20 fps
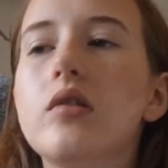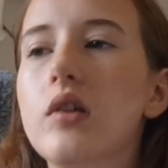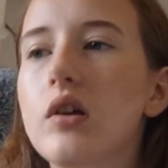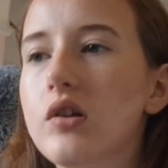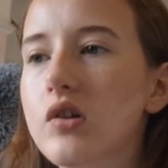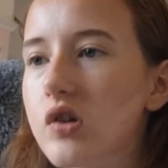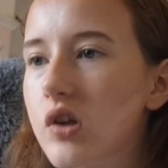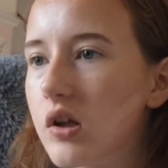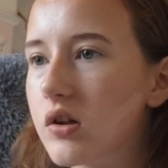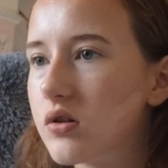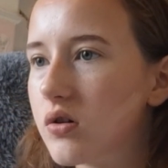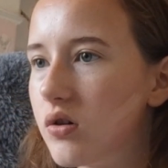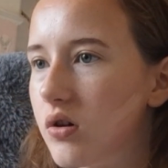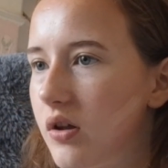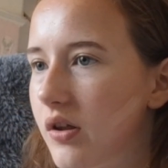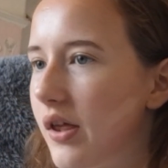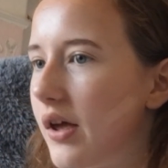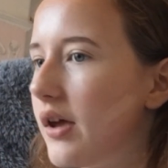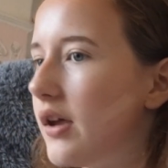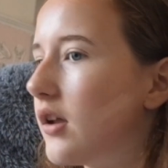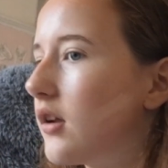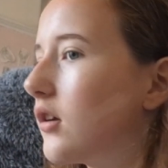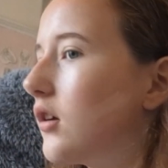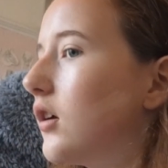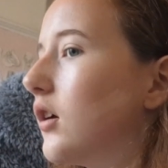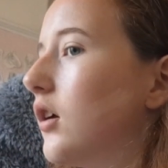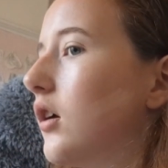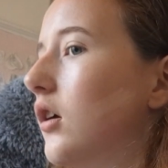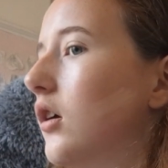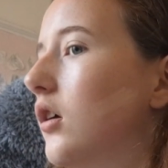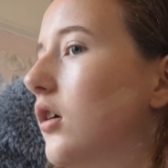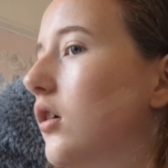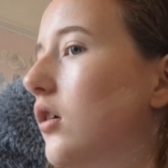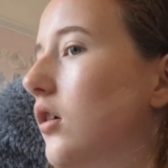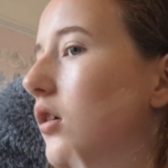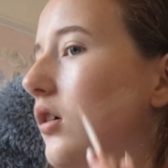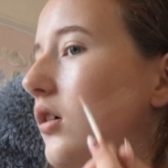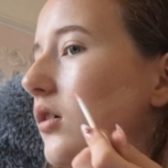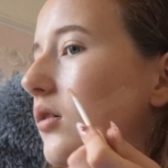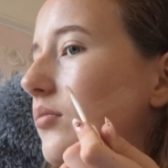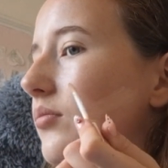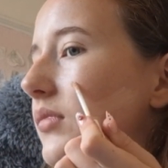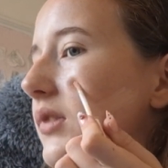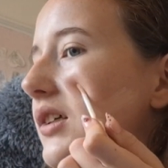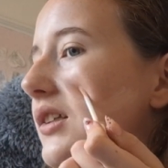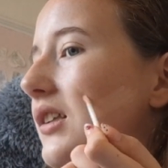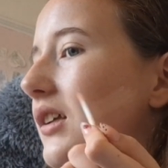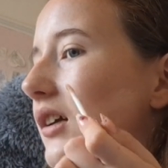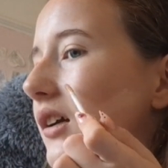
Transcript: So I just like to colour that in. And